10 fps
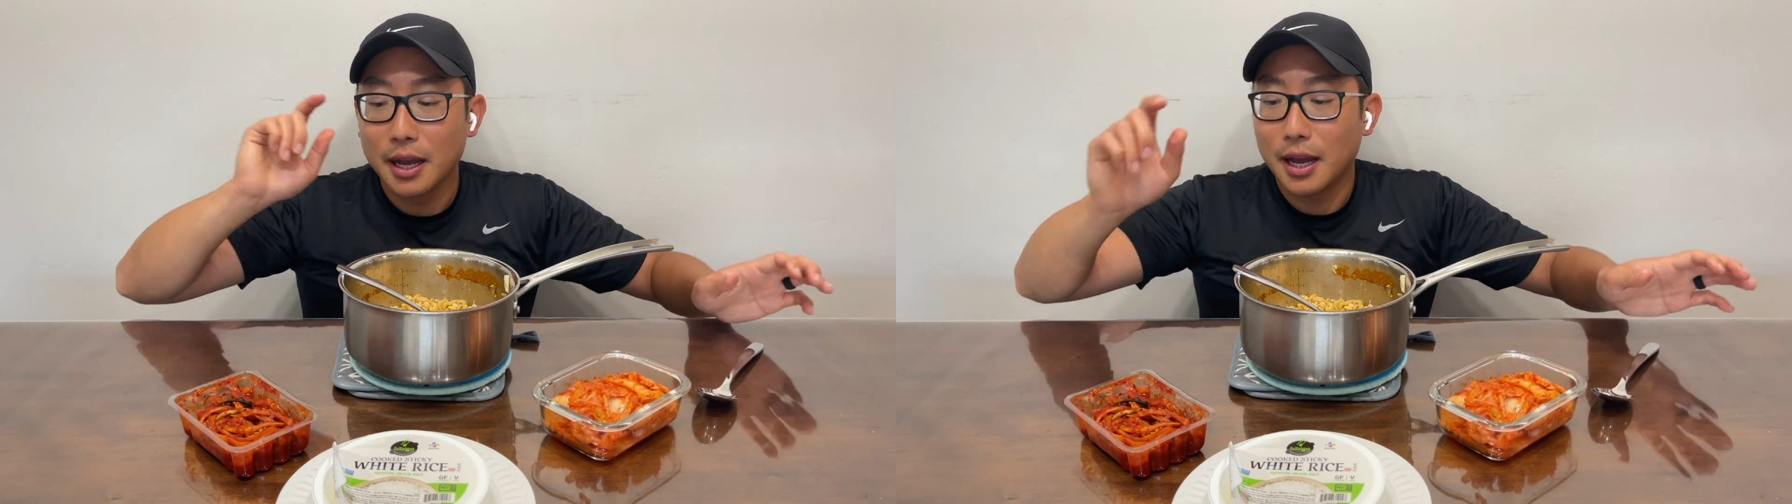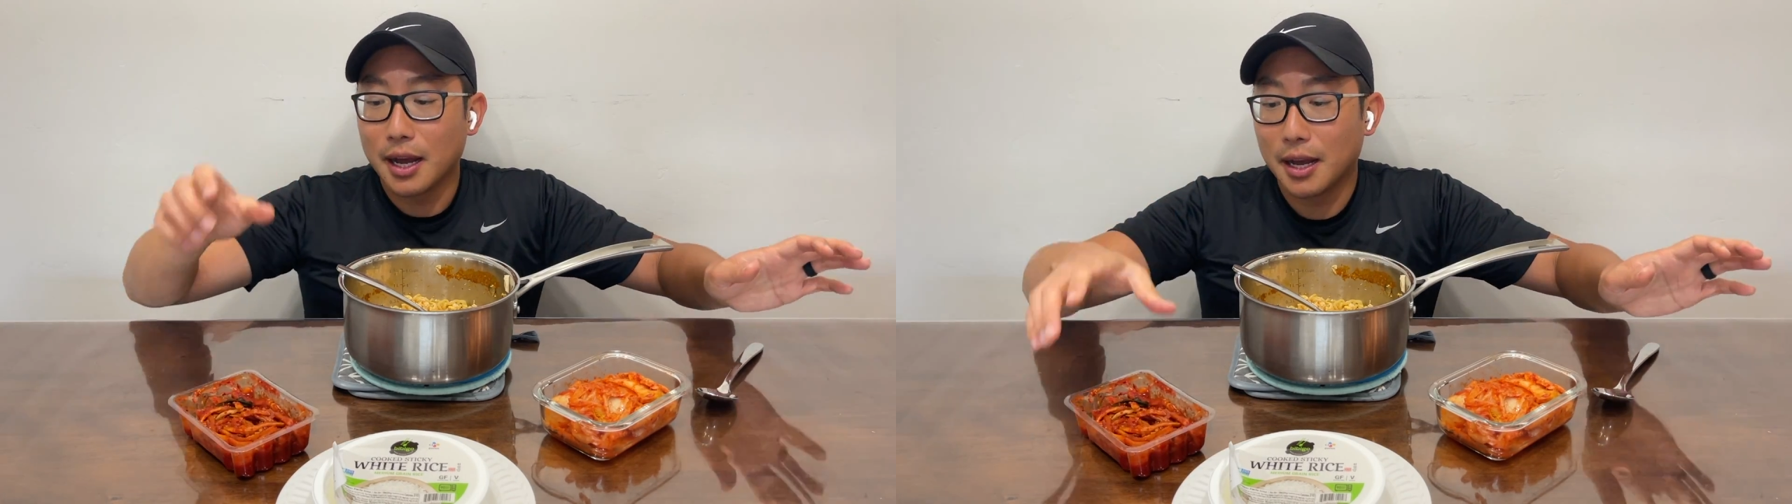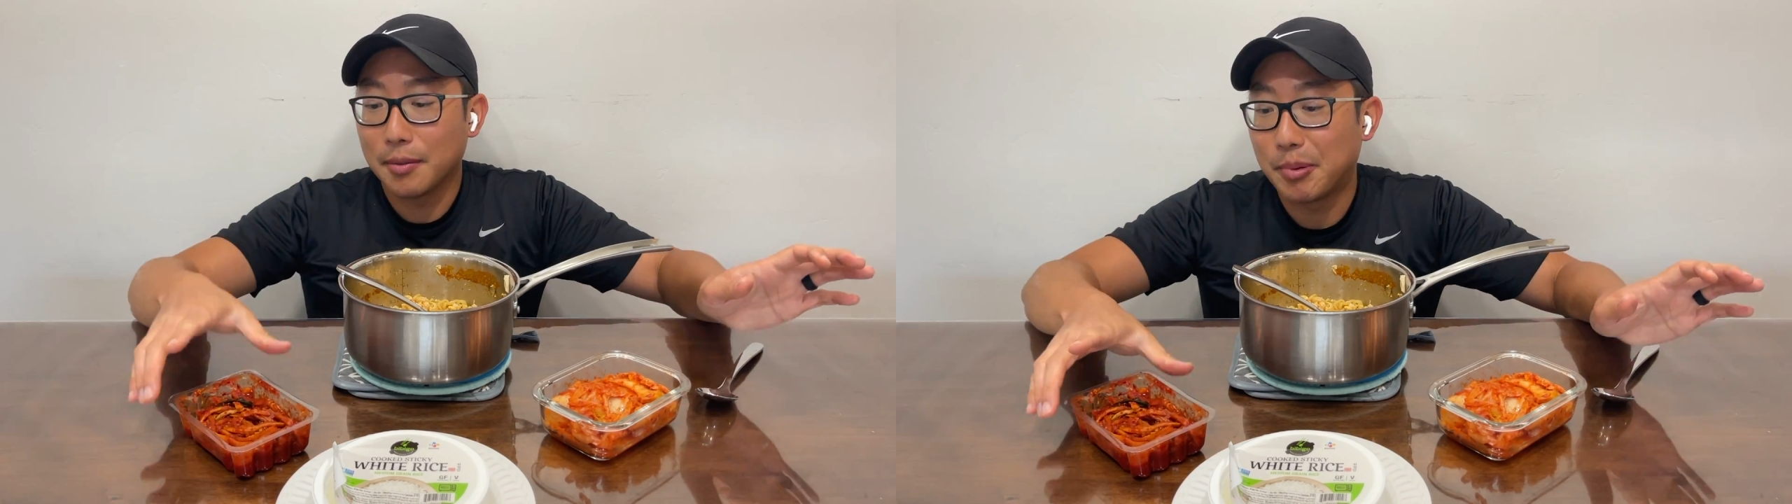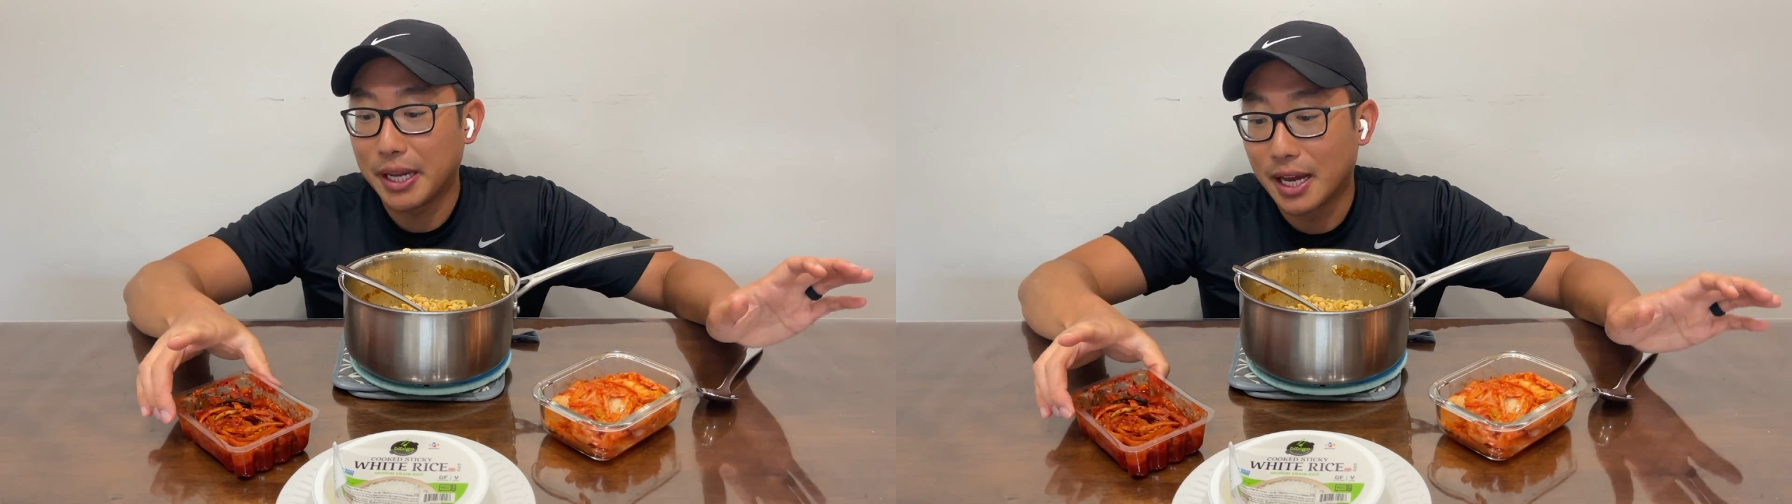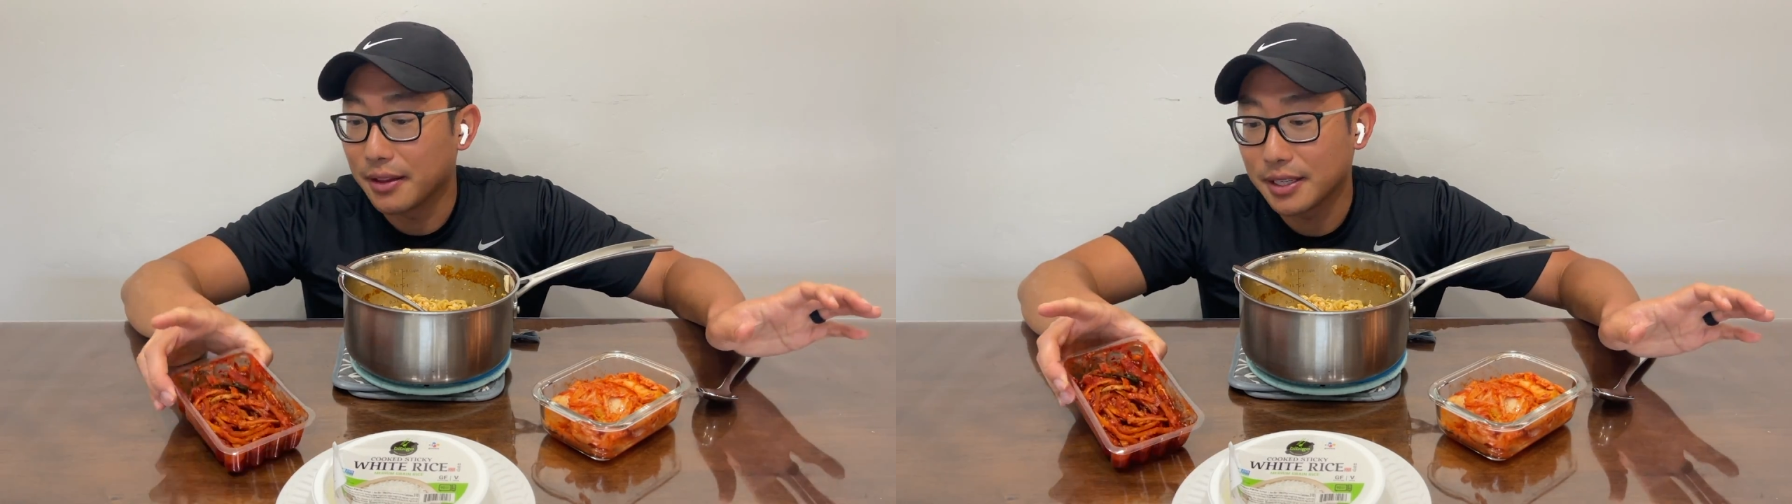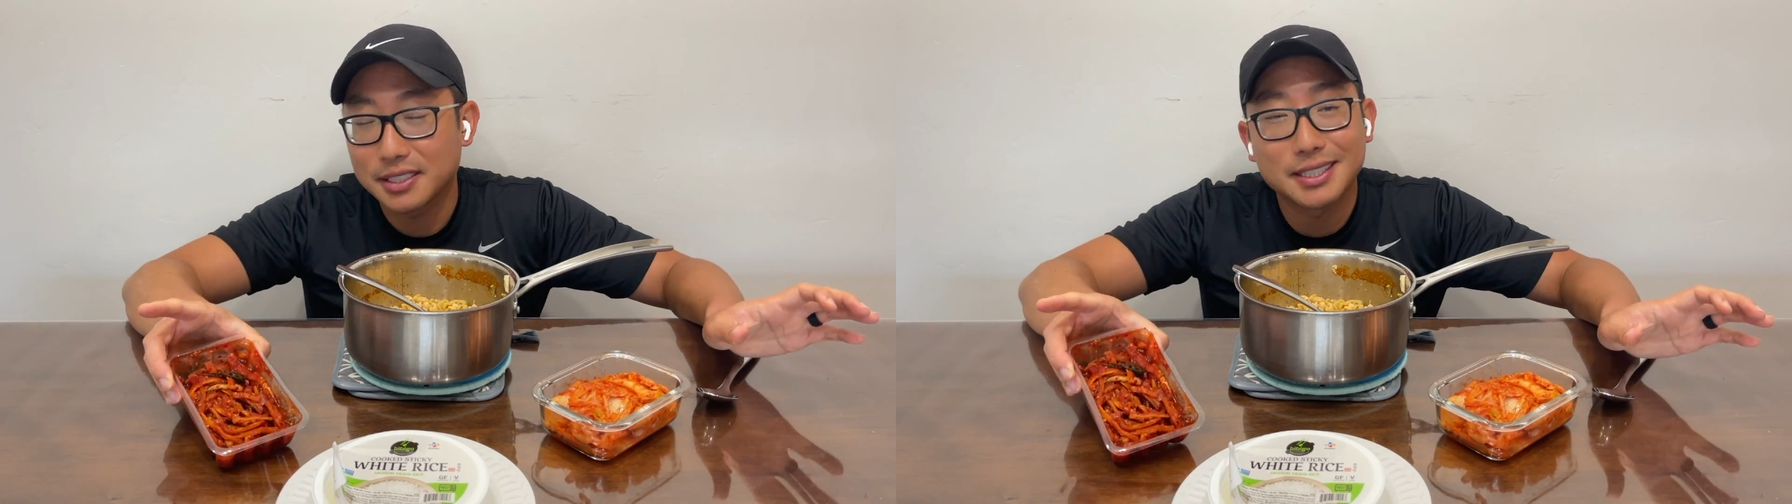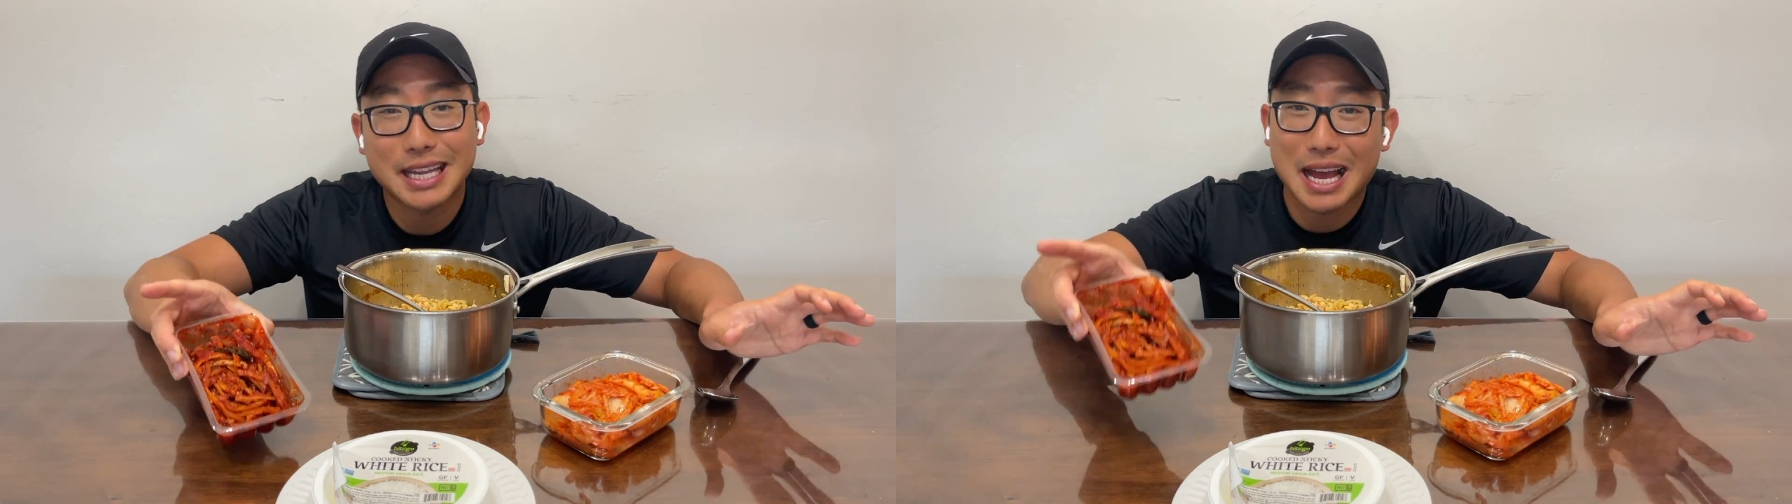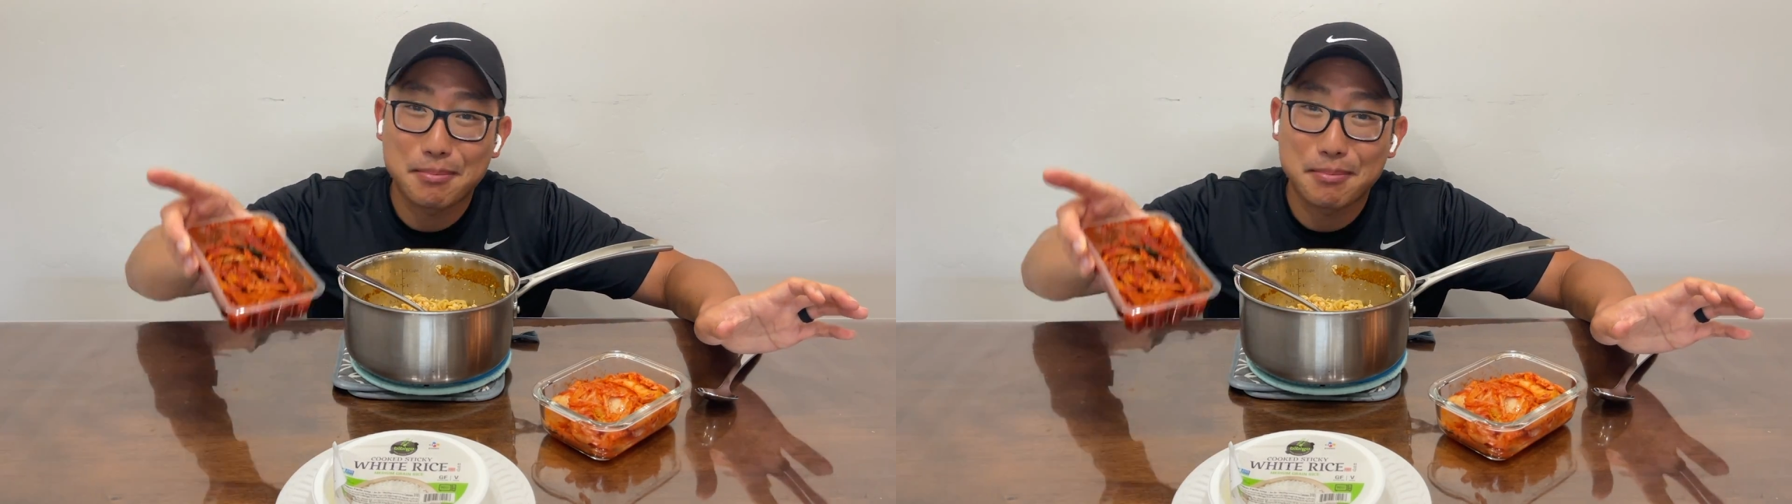But yeah, this is